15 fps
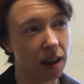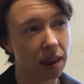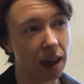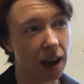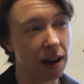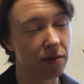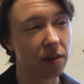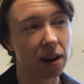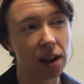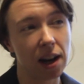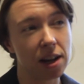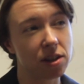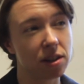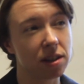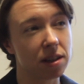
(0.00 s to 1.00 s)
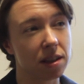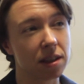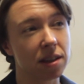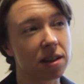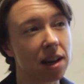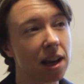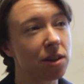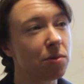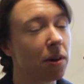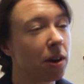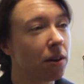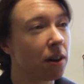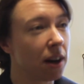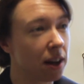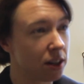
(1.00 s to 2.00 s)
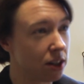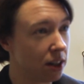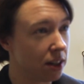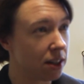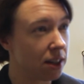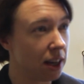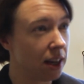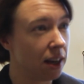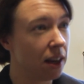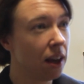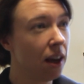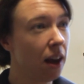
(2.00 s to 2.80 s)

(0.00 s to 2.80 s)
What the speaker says: They have regulations in the States where you can actually see